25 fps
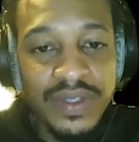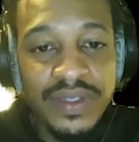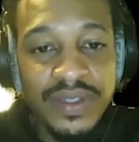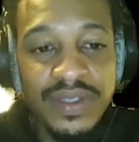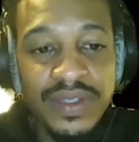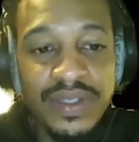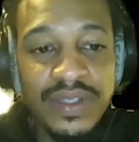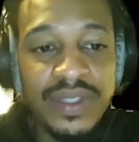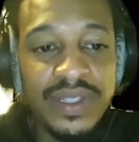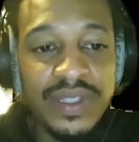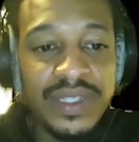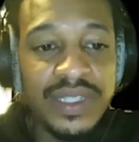
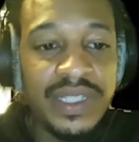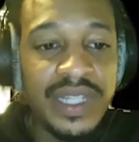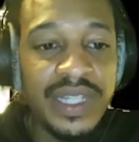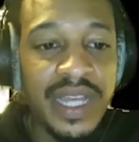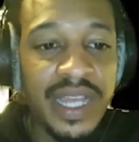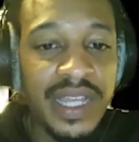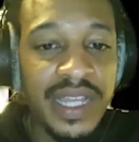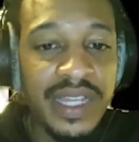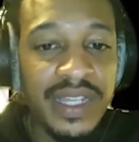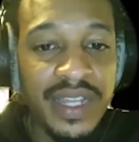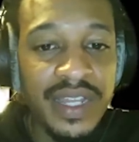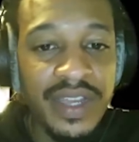The
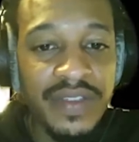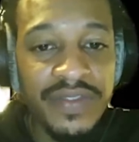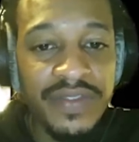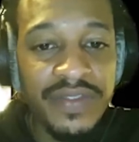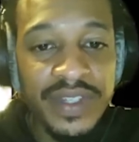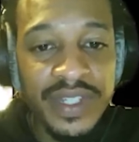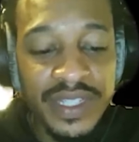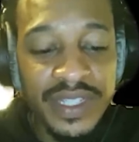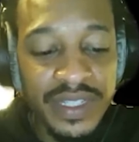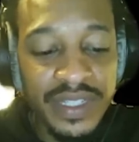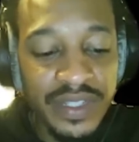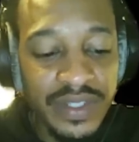second
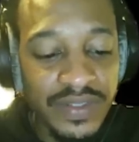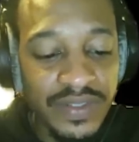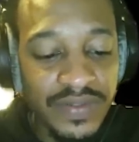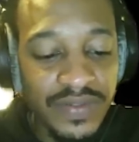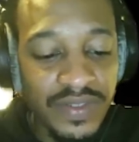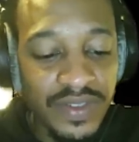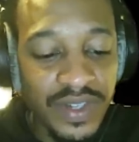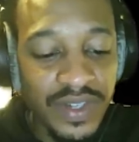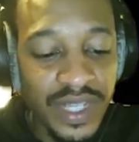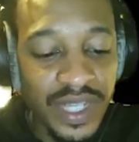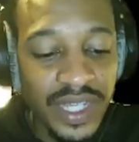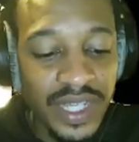definition of
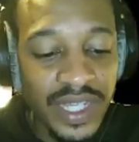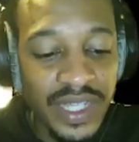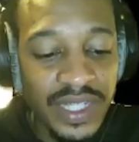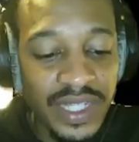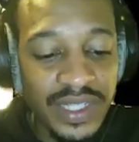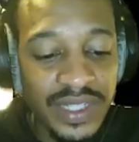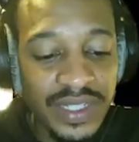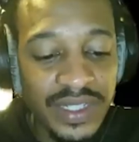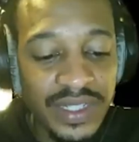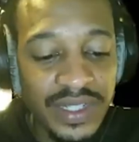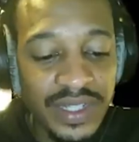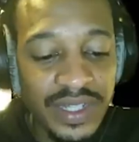free
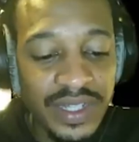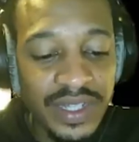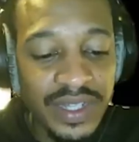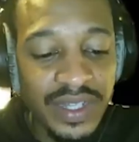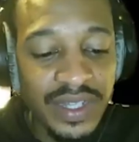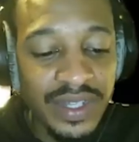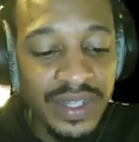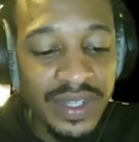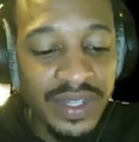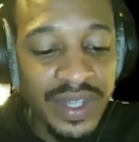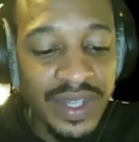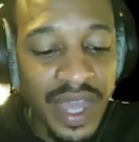is
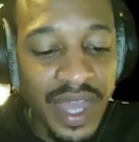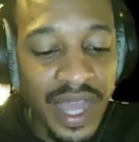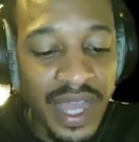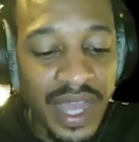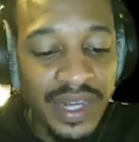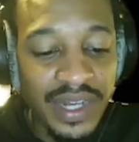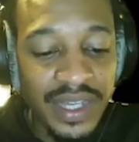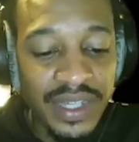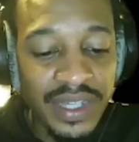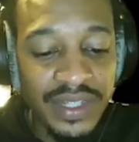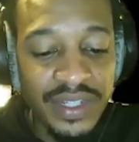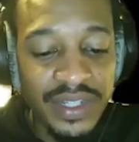
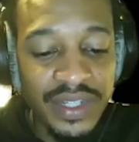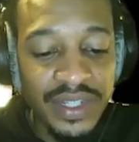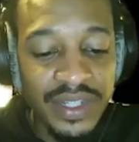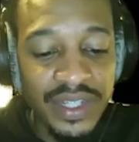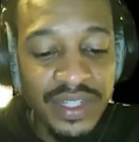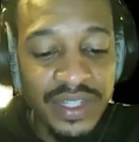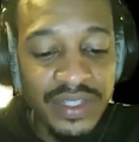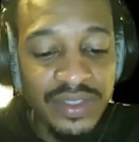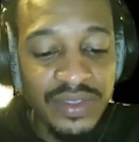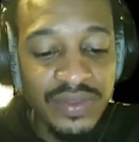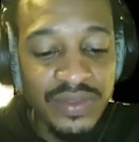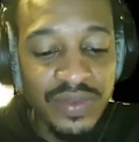not under the
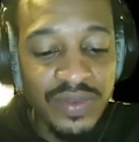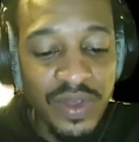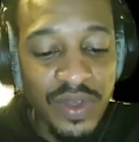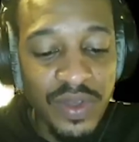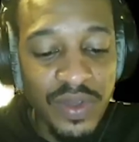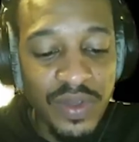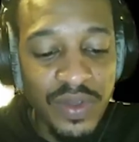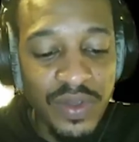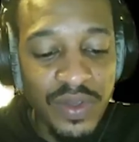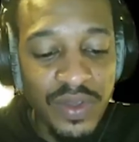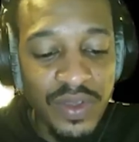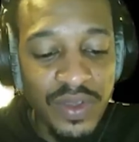
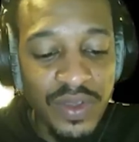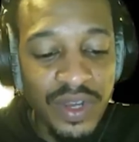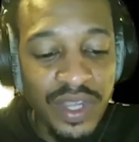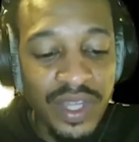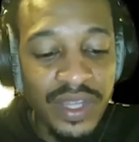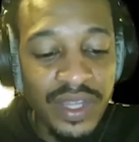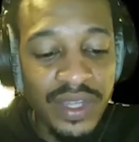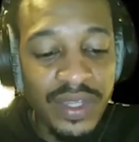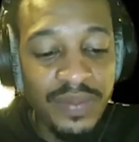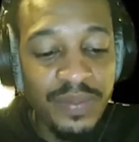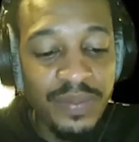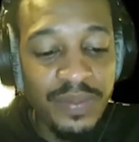control or
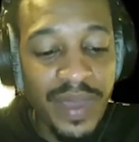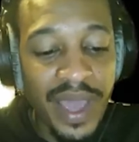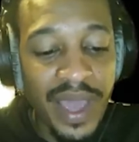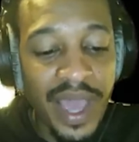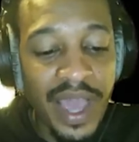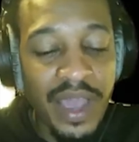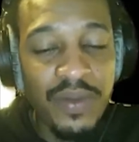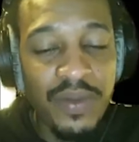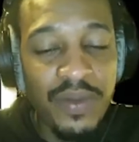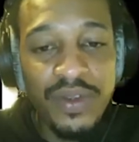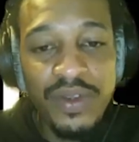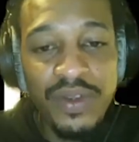in the
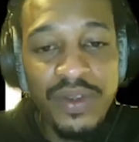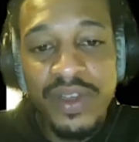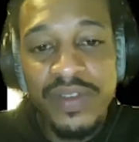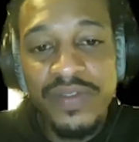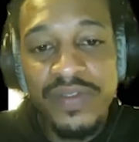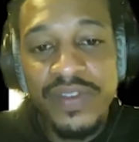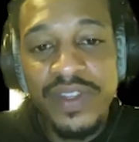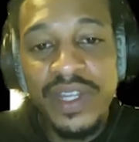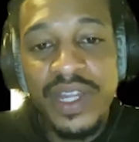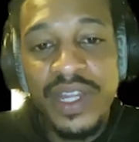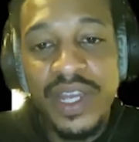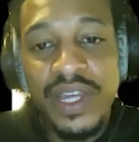power
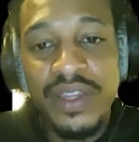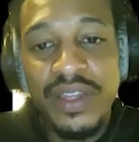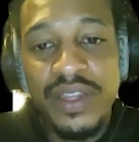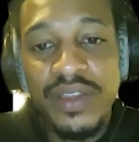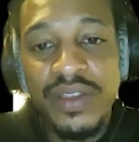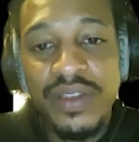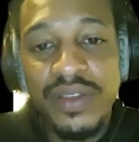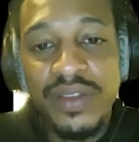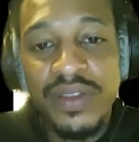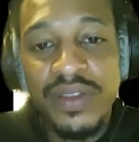of another.